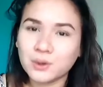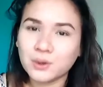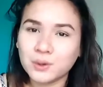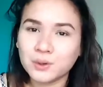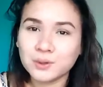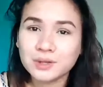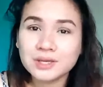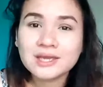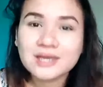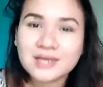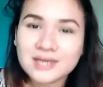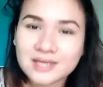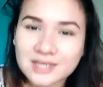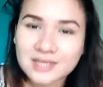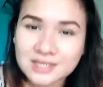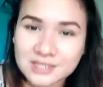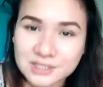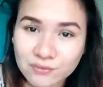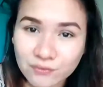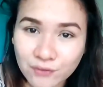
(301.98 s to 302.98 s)
no,
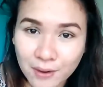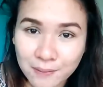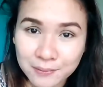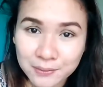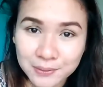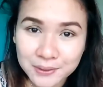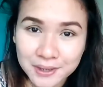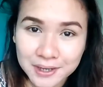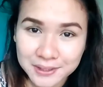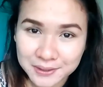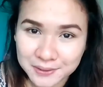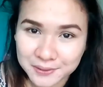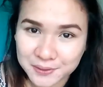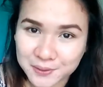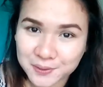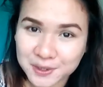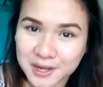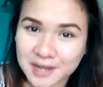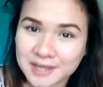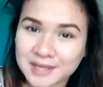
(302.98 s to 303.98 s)
it's from
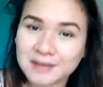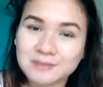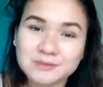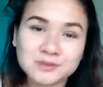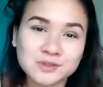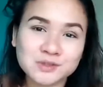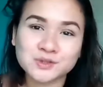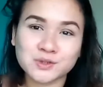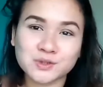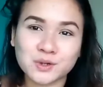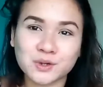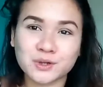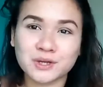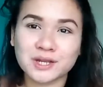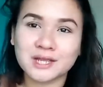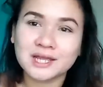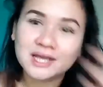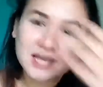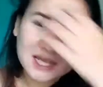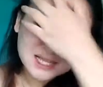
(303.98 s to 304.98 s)
Ukay-ukay. I'm so
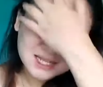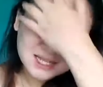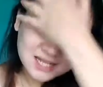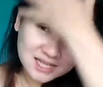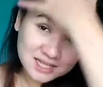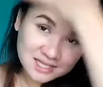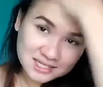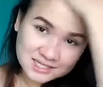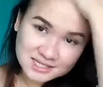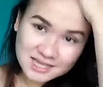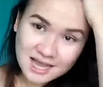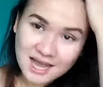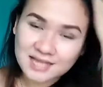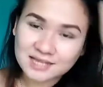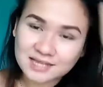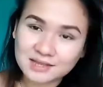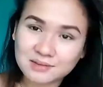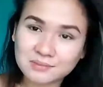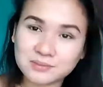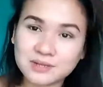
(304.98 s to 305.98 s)
sorry. That is the
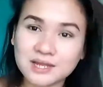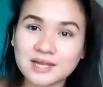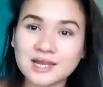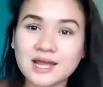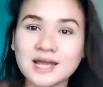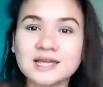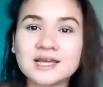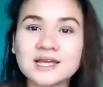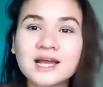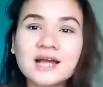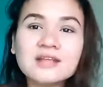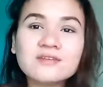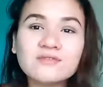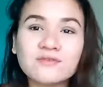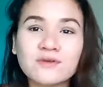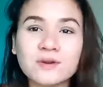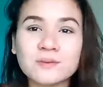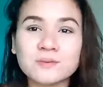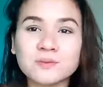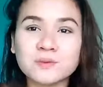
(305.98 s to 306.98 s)
item that I
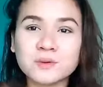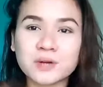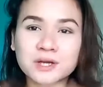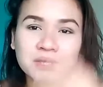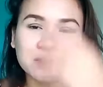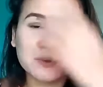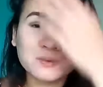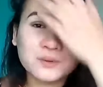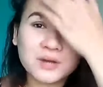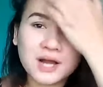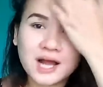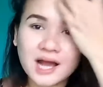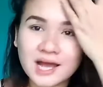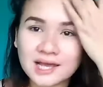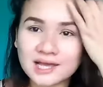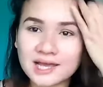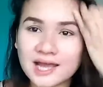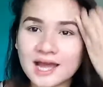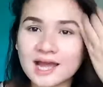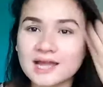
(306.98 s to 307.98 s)
got from
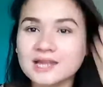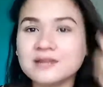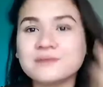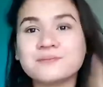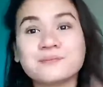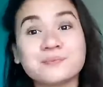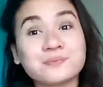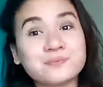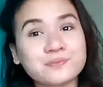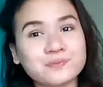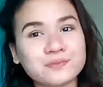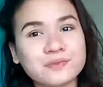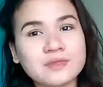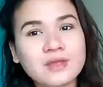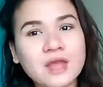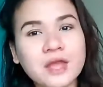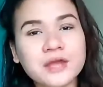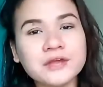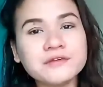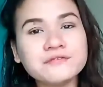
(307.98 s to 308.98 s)
Ukay-ukay. And,
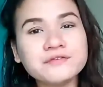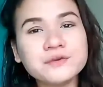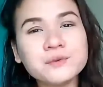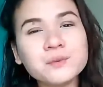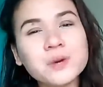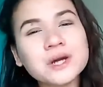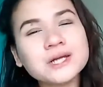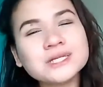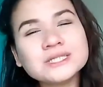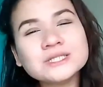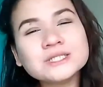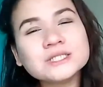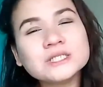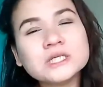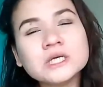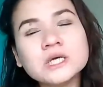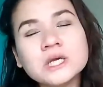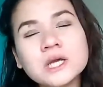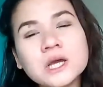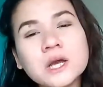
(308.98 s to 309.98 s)
if you
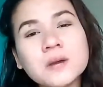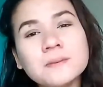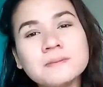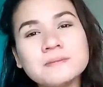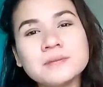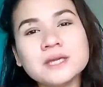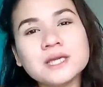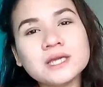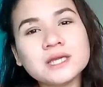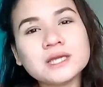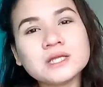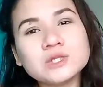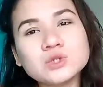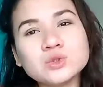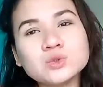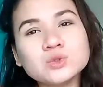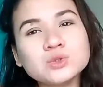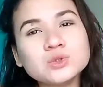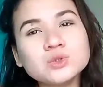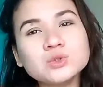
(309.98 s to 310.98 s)
want
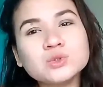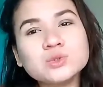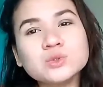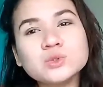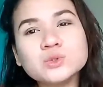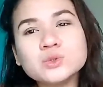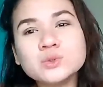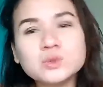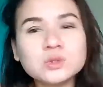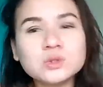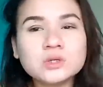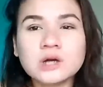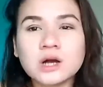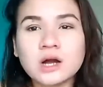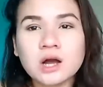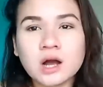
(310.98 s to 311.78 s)
me to do,